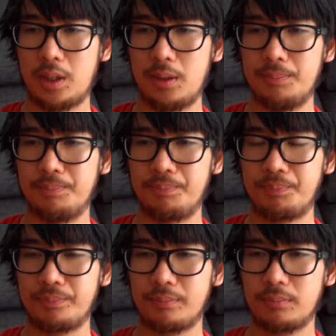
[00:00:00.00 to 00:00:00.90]

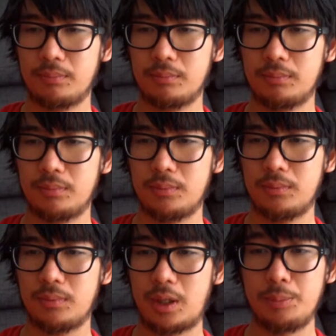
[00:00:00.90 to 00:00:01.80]

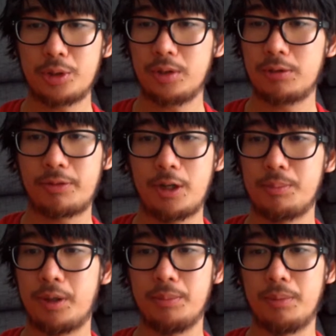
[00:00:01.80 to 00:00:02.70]
I'm trying to
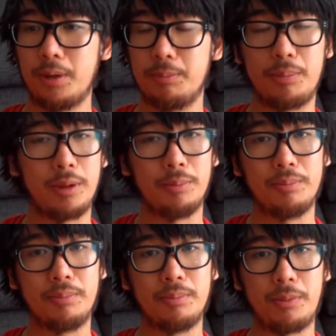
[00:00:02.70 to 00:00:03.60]
find
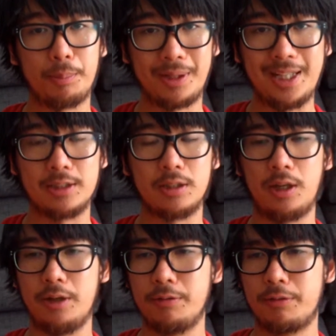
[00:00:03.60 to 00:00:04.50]
my place in
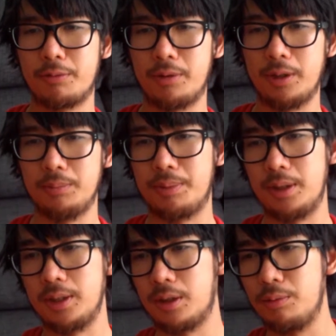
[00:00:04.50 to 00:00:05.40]
life, right?
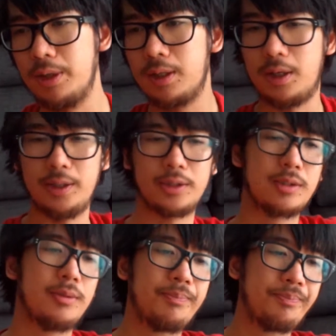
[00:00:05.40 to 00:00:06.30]
But like I
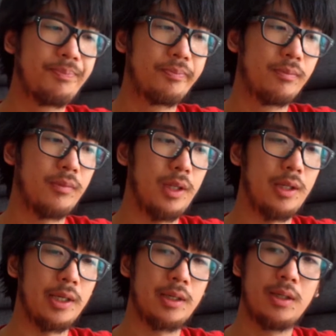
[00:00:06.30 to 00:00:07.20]
realized that
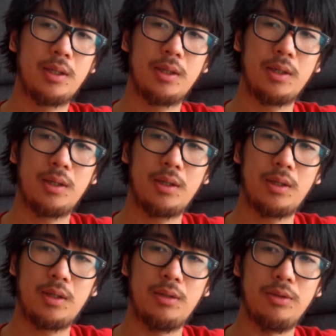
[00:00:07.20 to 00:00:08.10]
like
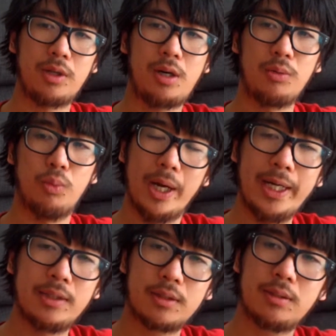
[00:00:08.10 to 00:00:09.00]
you can't
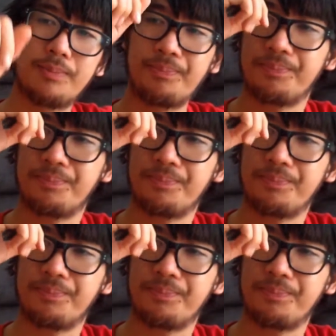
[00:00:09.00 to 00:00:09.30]
wait,